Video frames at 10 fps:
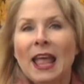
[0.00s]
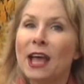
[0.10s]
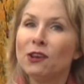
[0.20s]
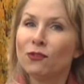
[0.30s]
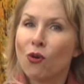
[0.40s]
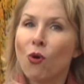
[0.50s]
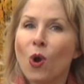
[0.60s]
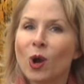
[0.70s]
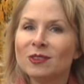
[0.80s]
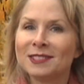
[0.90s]
And of
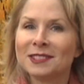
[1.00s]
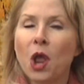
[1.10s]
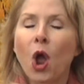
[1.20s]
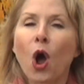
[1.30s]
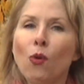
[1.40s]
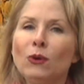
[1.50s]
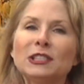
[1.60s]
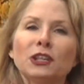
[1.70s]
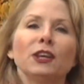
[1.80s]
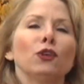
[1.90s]
course,
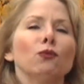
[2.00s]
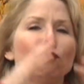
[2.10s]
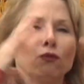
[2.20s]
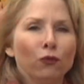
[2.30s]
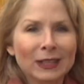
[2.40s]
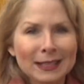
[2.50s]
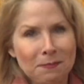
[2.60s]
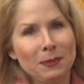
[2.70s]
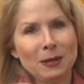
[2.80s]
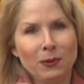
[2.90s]
always look at the really
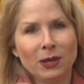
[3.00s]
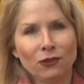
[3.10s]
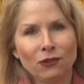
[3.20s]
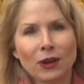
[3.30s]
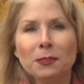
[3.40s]
big picture.